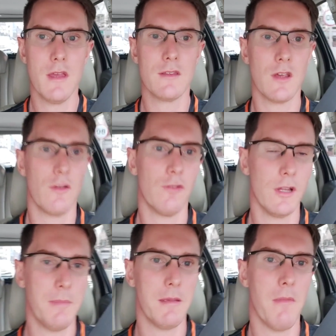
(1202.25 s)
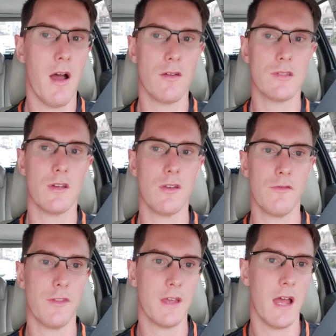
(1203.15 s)
So really big
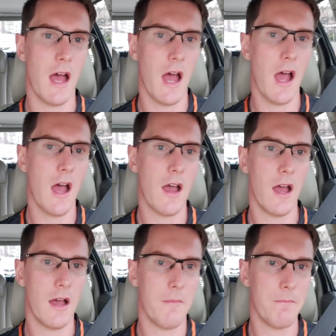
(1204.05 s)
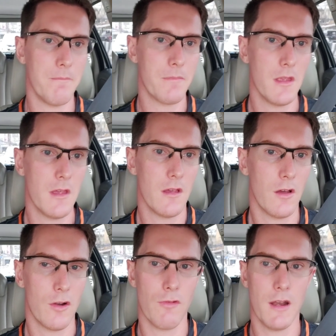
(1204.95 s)
milestone for the car.
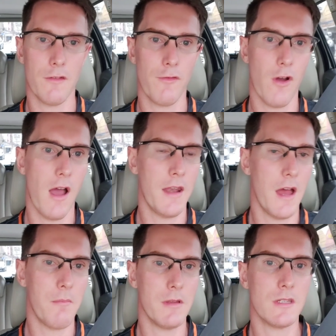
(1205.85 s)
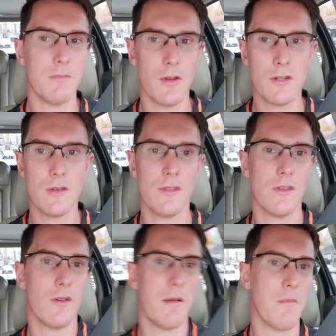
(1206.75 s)
Got it running fine, and to be honest with
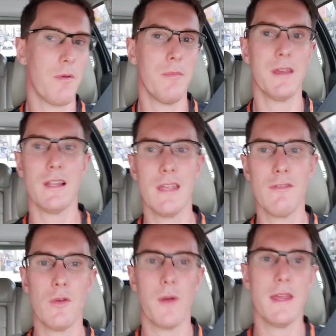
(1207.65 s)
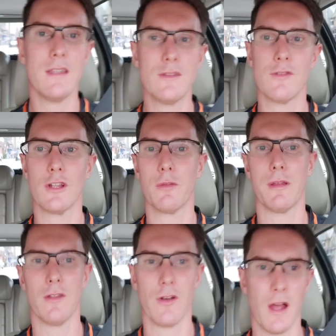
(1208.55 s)
you, I'm probably going to leave it the way it is for a little
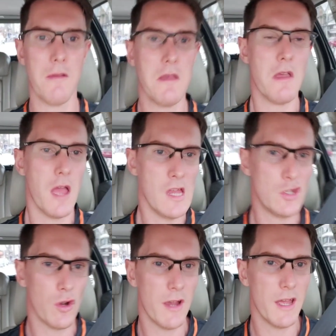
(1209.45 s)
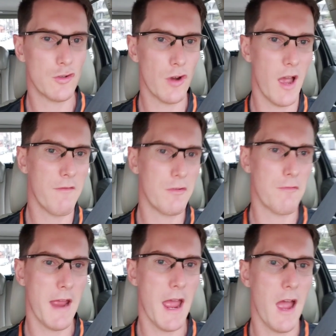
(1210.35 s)
bit longer. Enjoy it, drive it
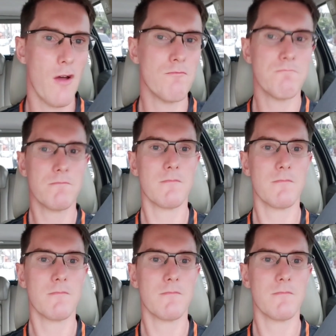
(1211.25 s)
around.